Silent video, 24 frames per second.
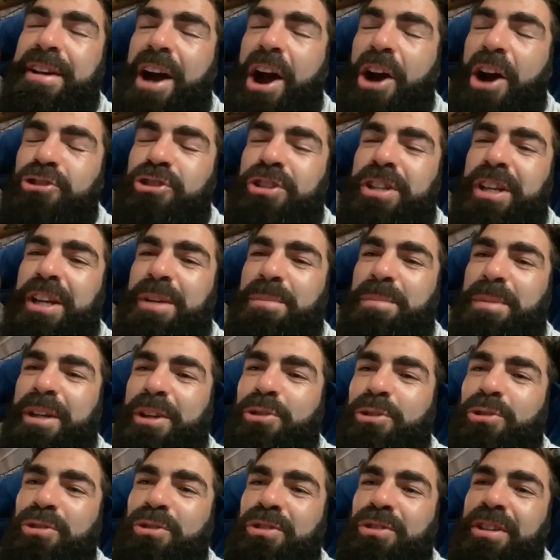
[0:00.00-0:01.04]
I just think it'd be a
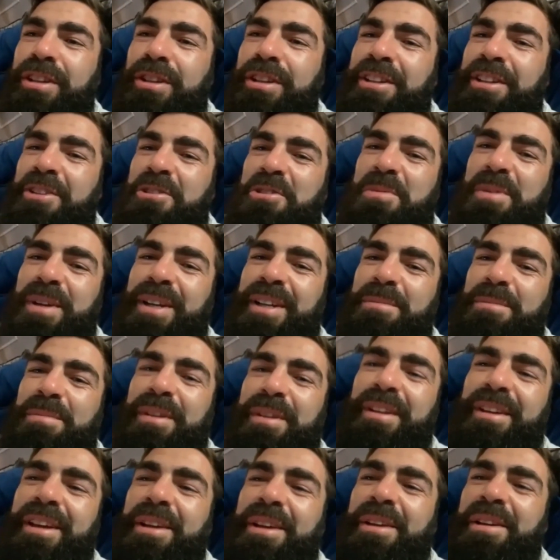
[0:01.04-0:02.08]
good night, you know what I mean?
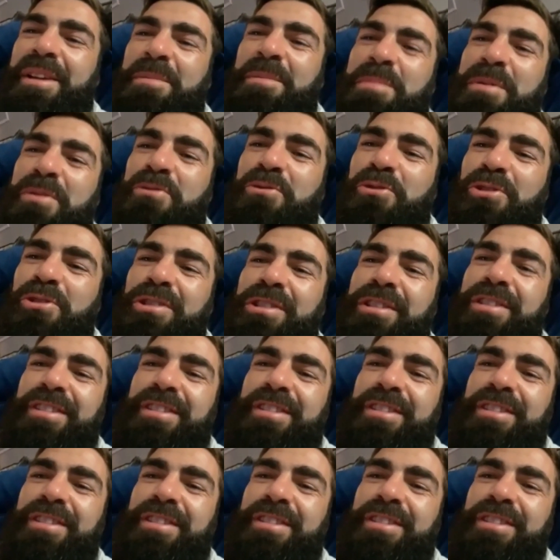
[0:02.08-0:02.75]
It'd be fun.